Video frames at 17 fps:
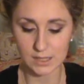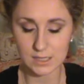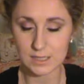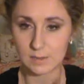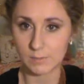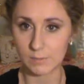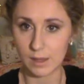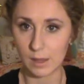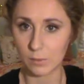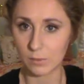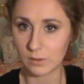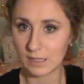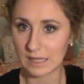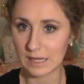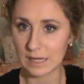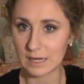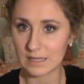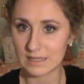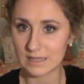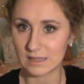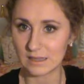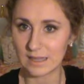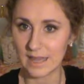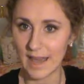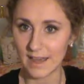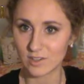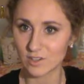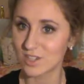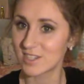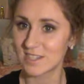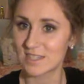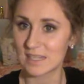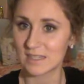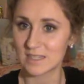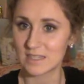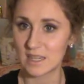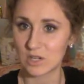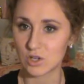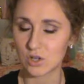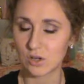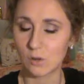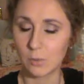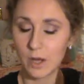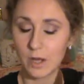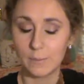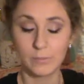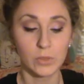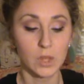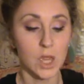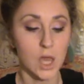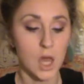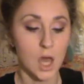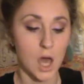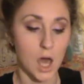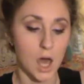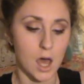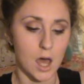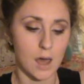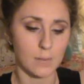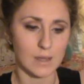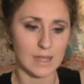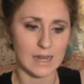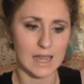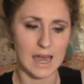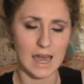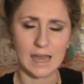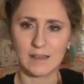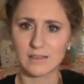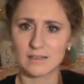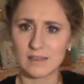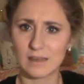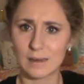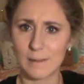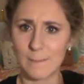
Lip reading: this Maybelline Lash Sensational one. And it has like a